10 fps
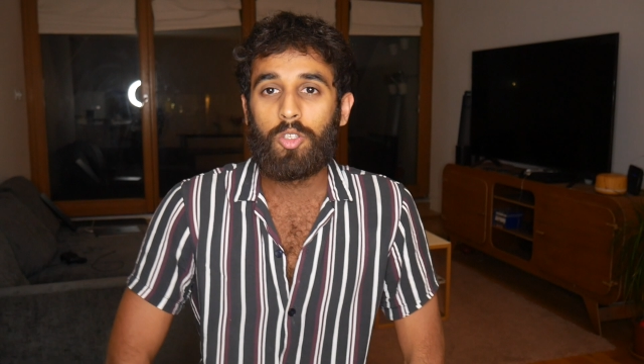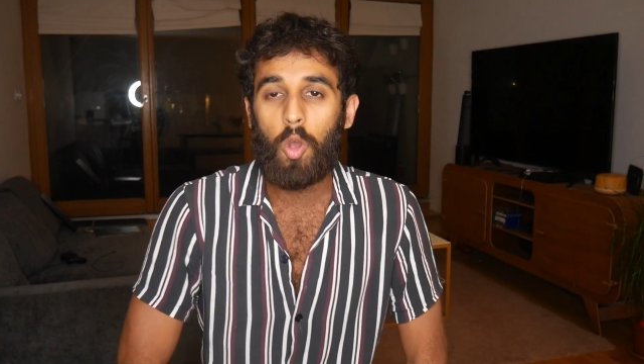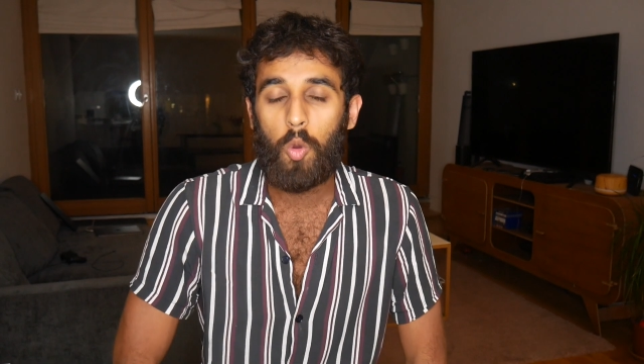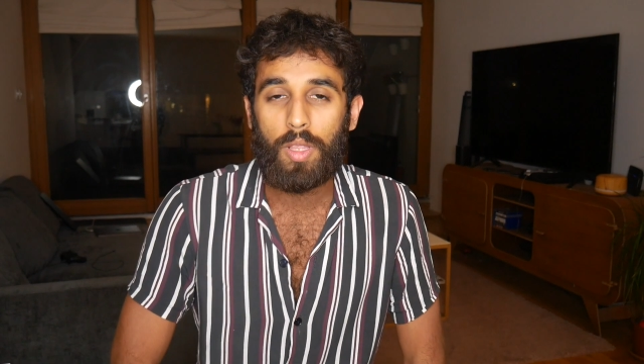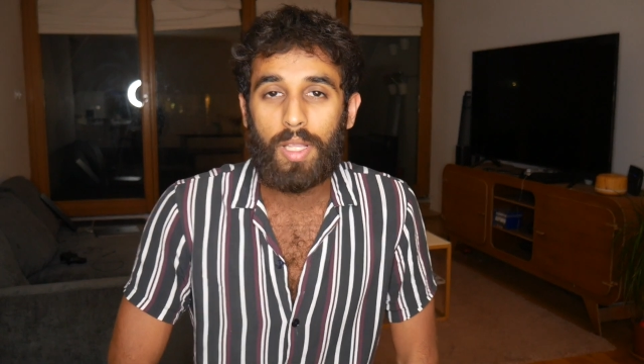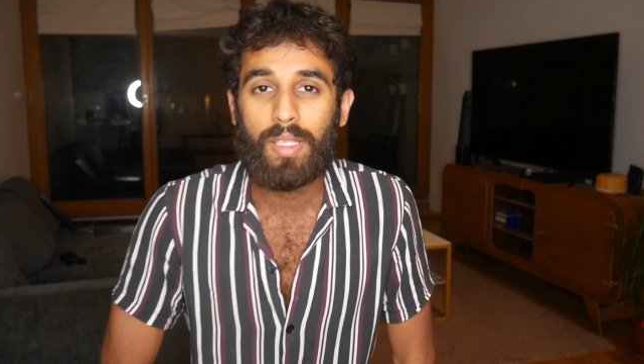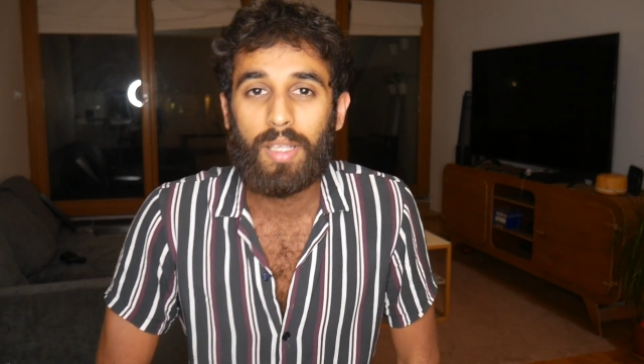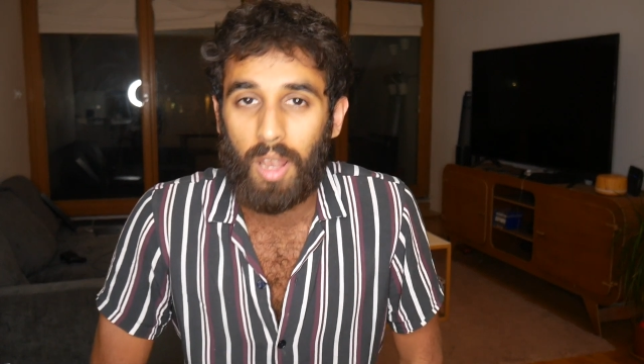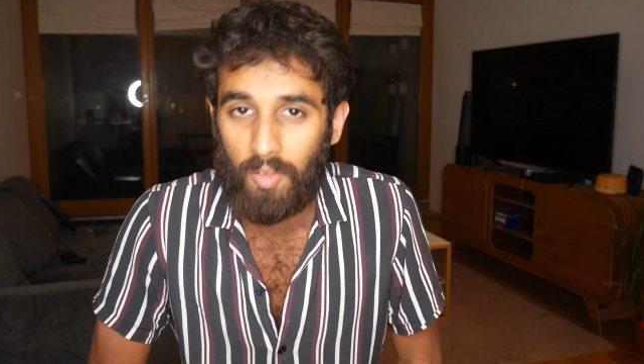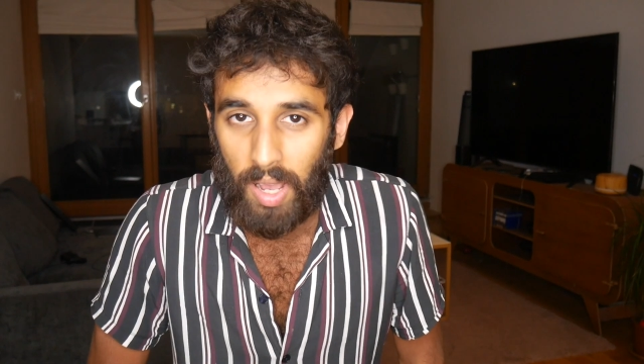So this
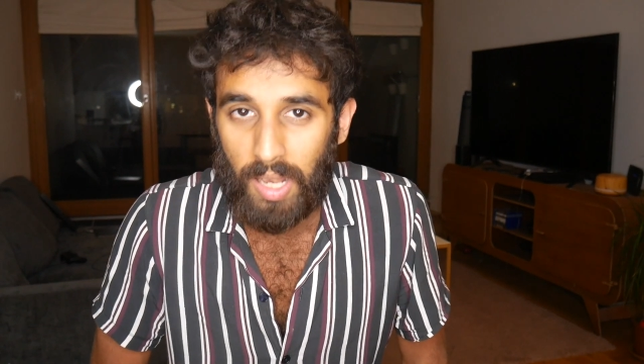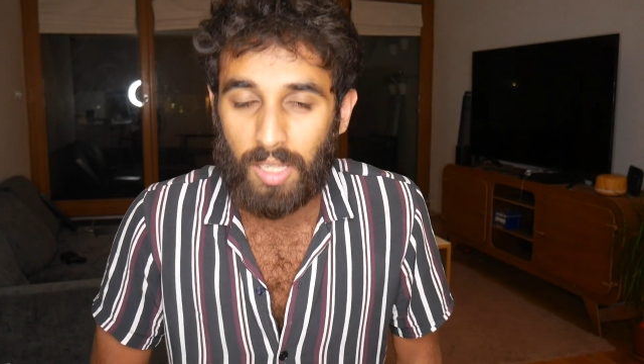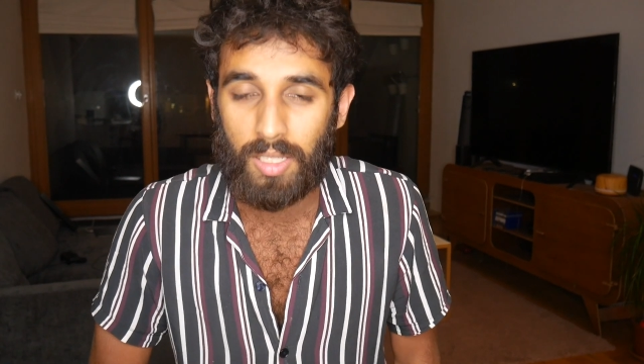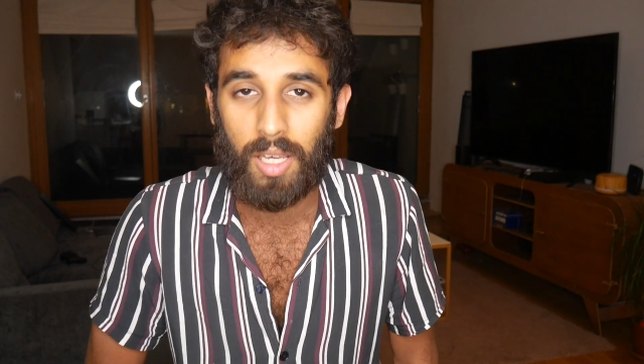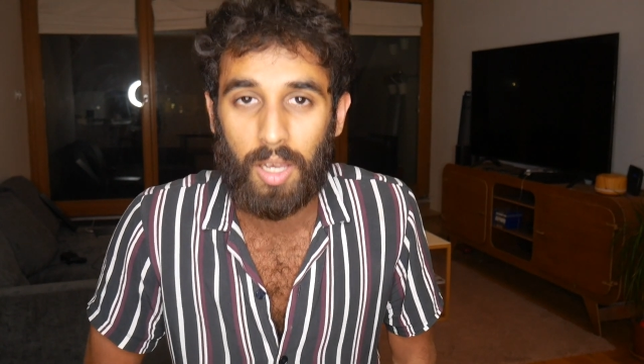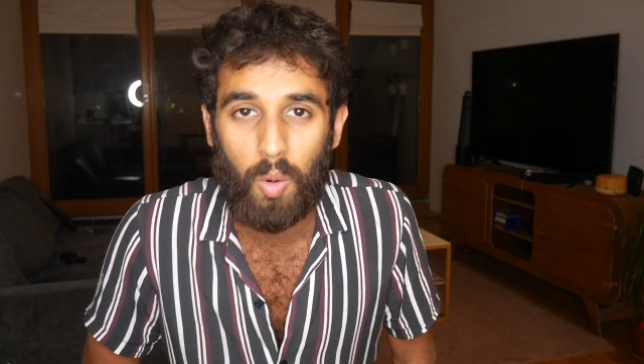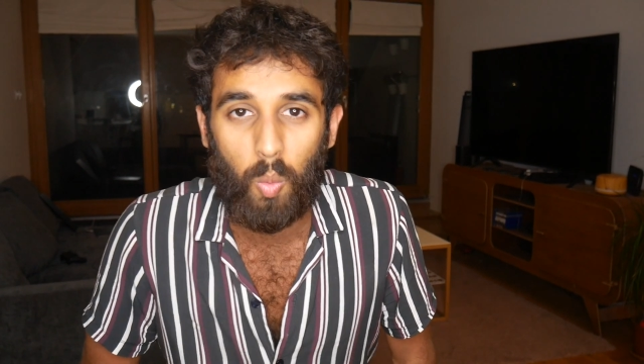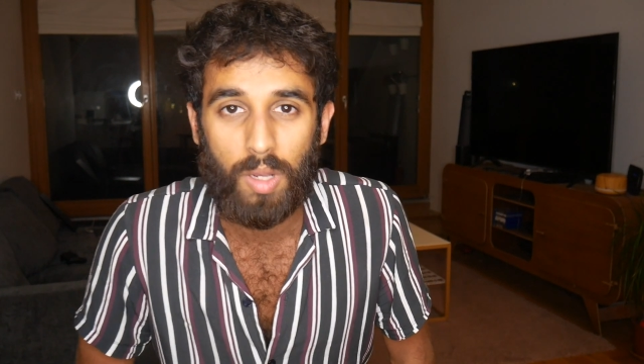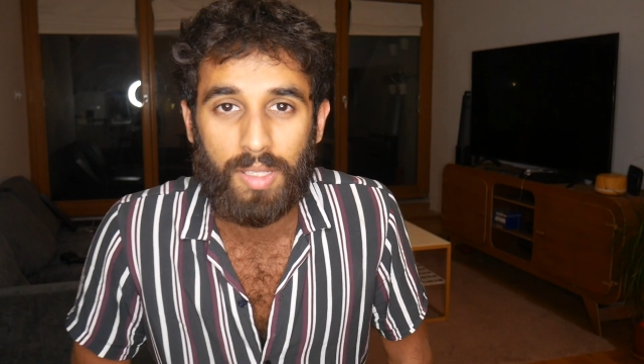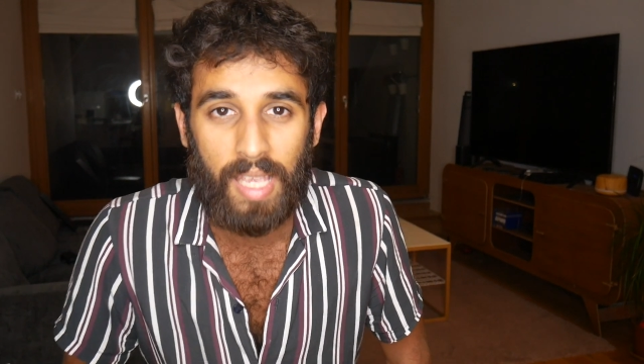Love Islander
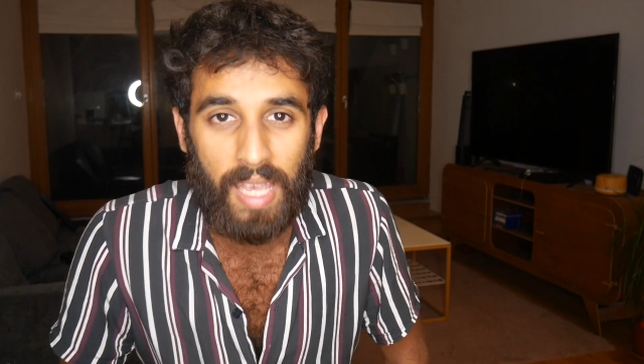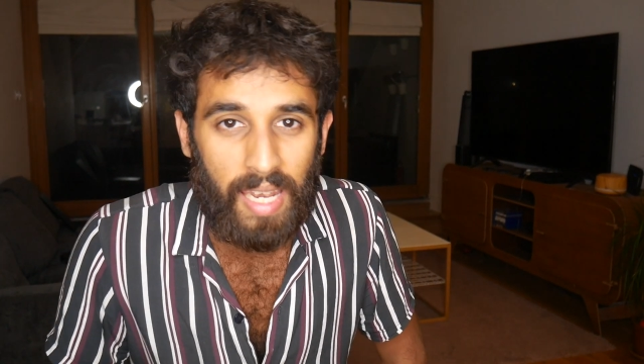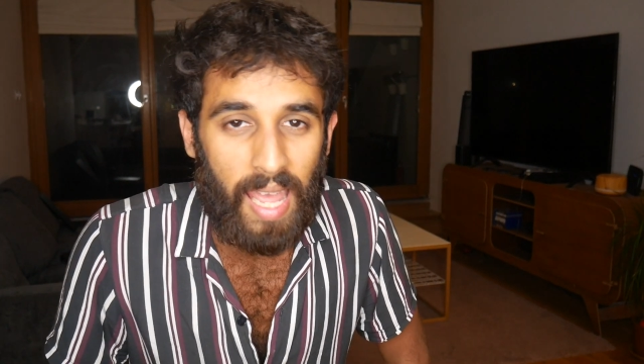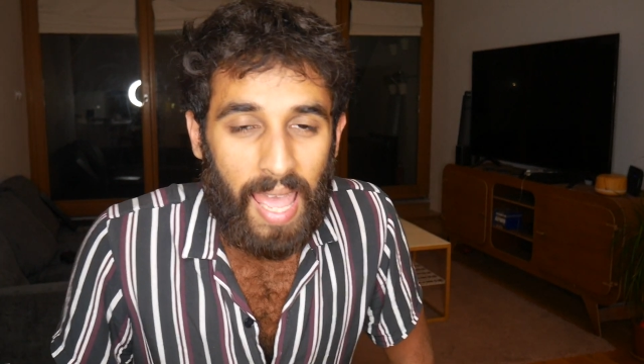was in